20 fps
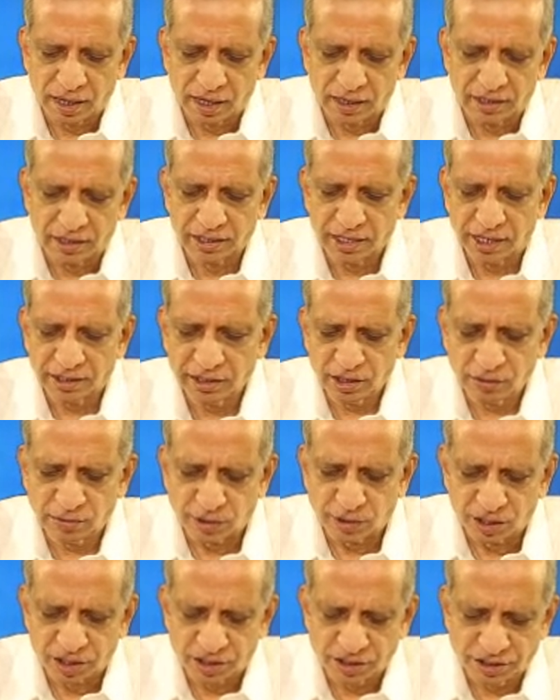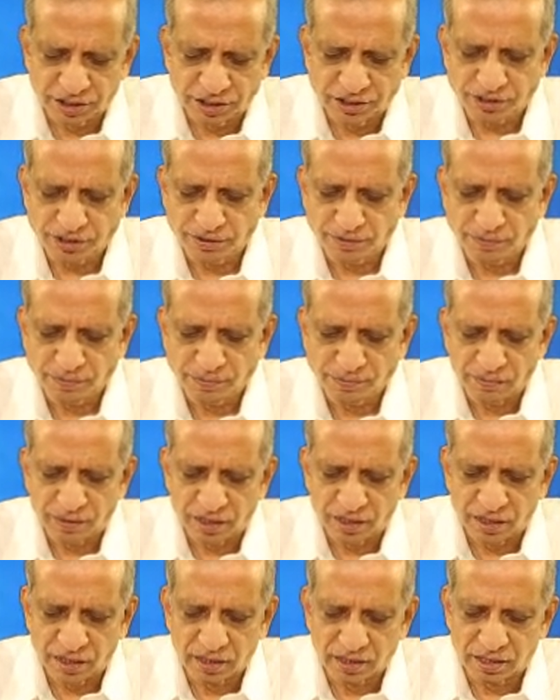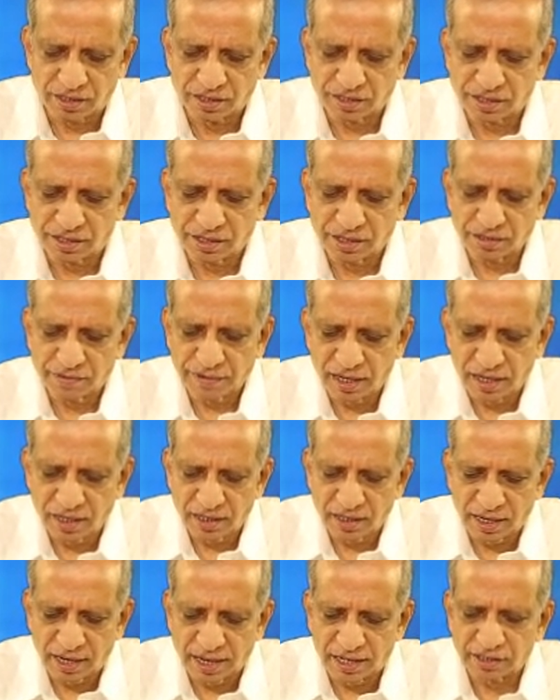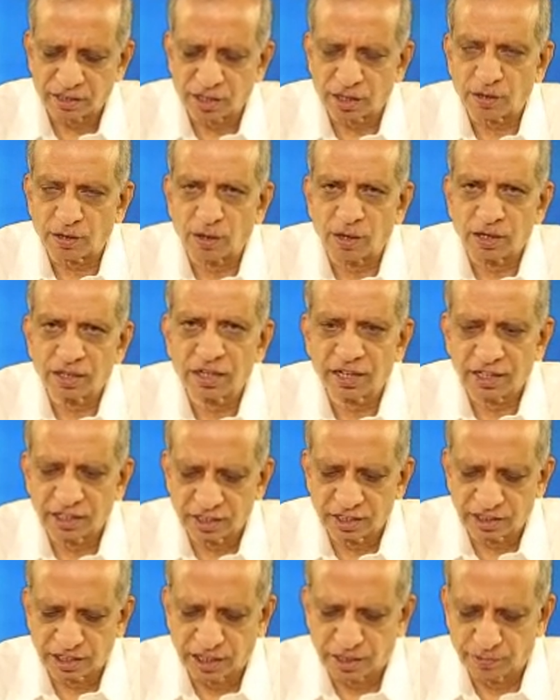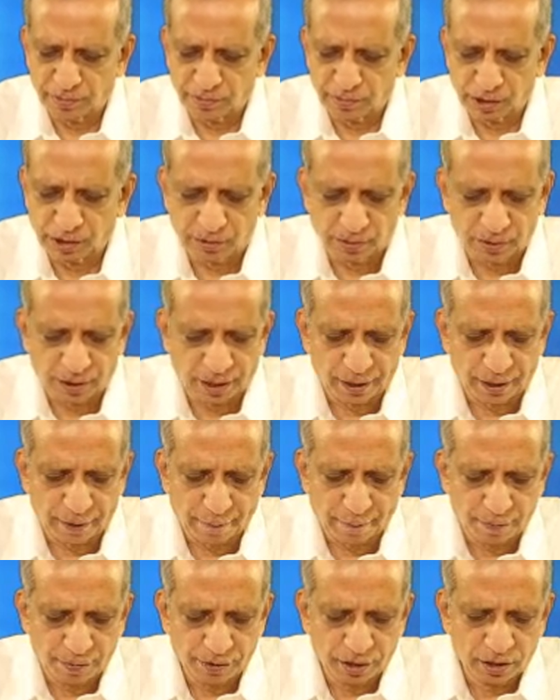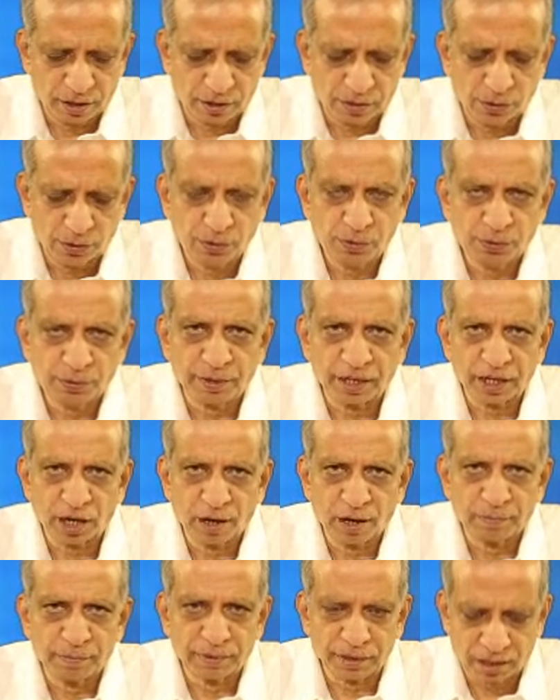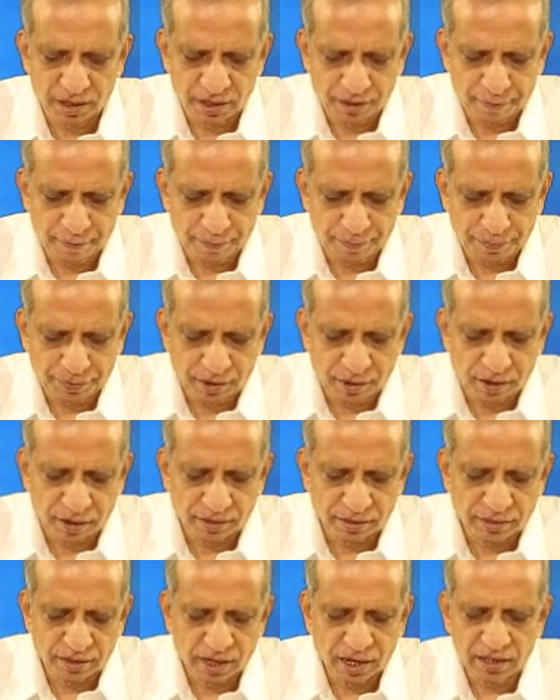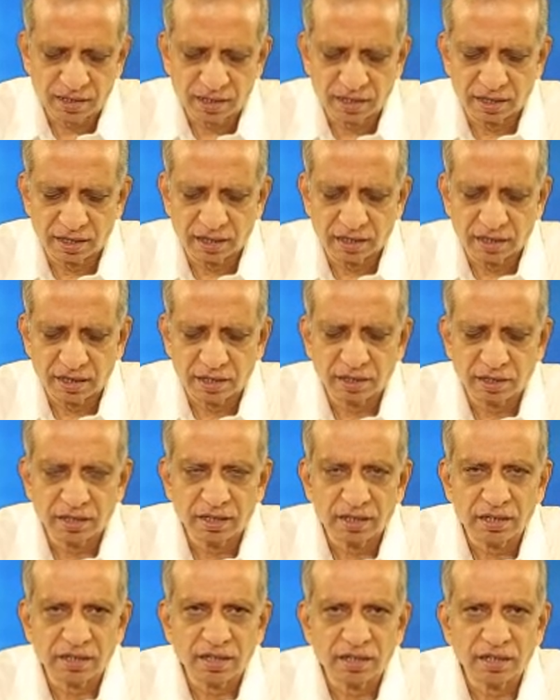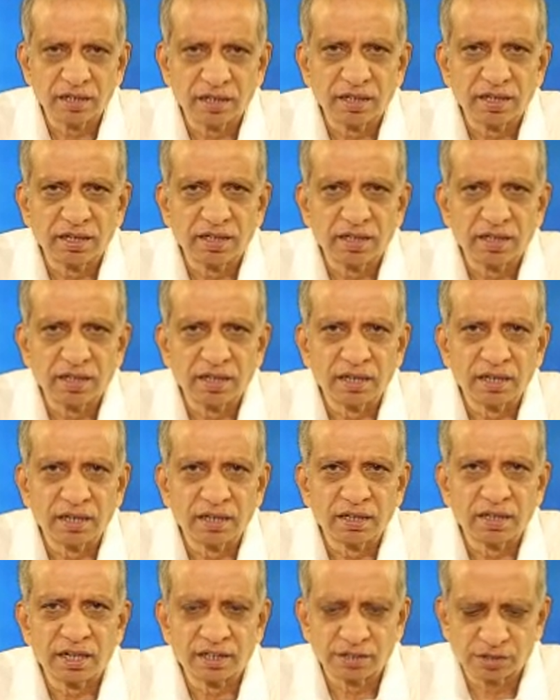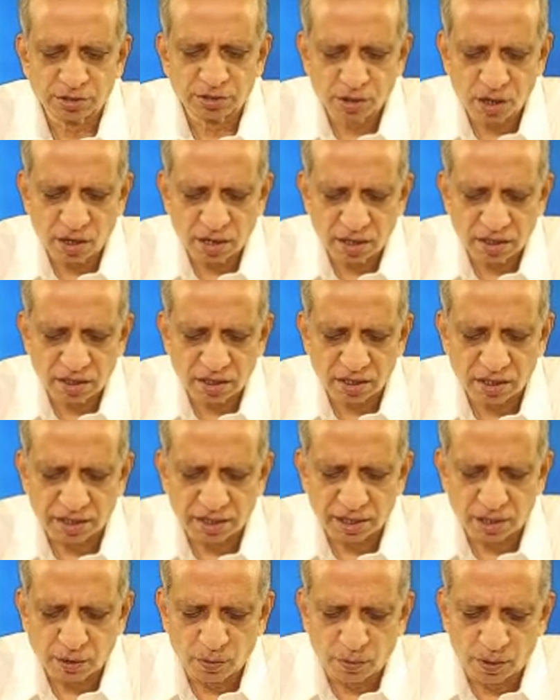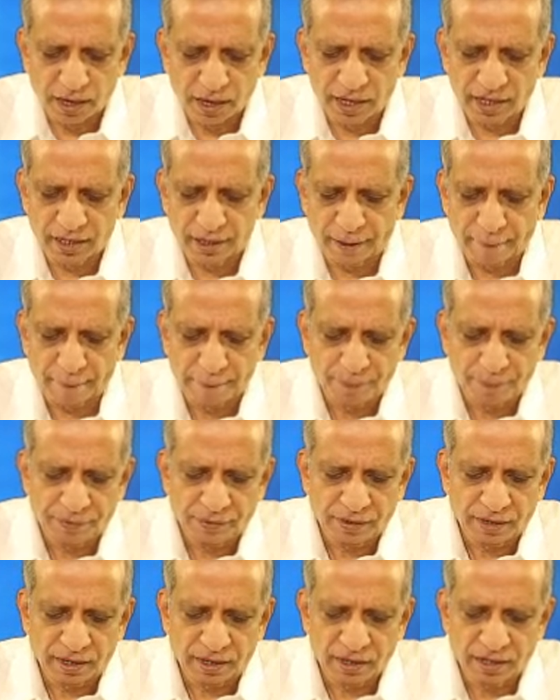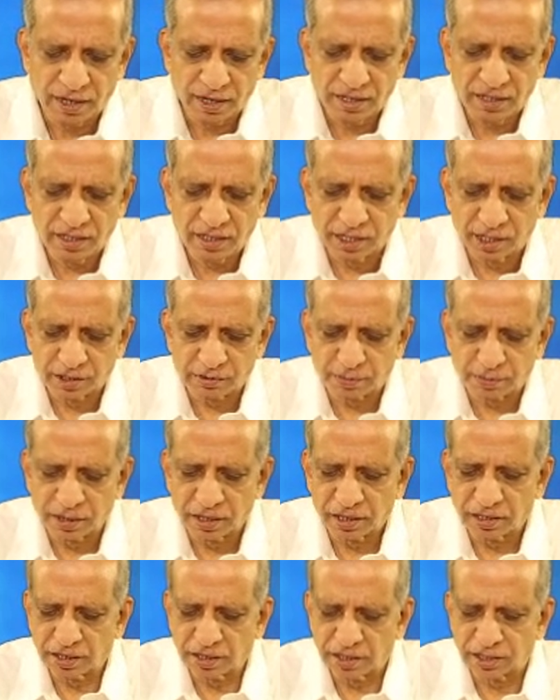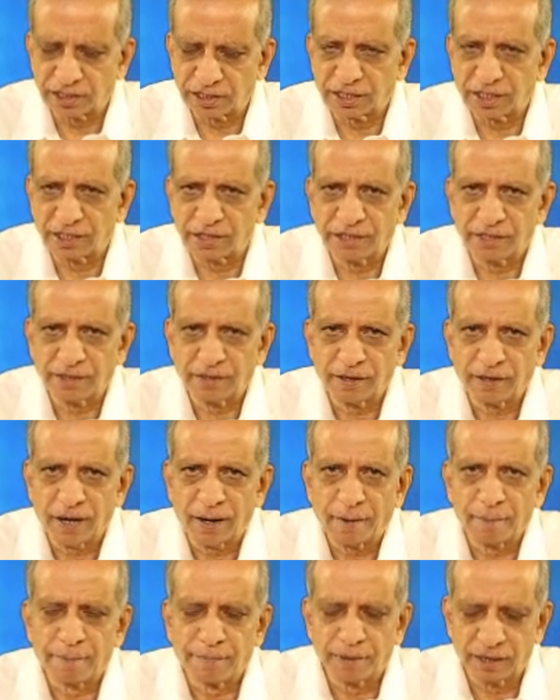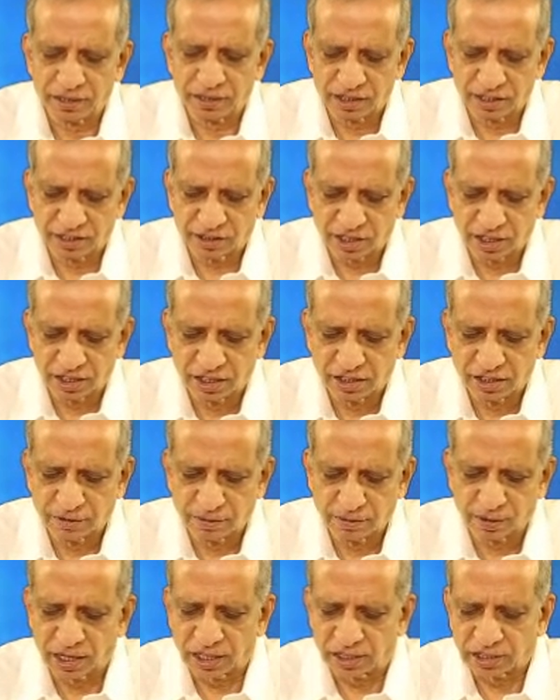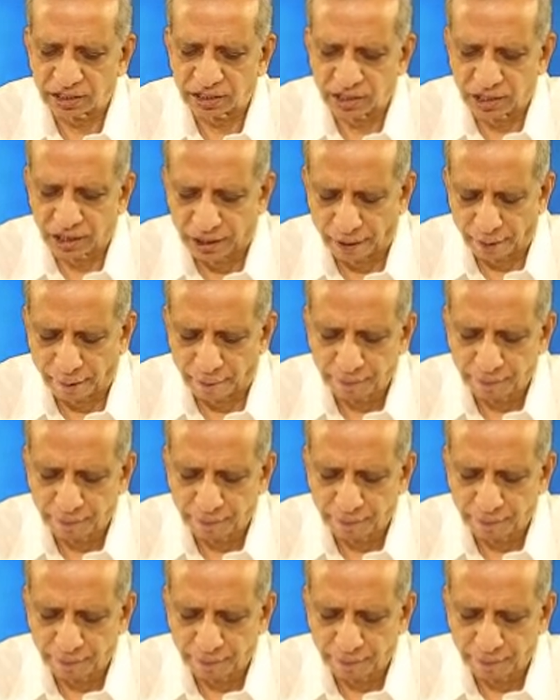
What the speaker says: In other words, it is defined as a correlation between two phenomena that does not require any explanation by a third factor.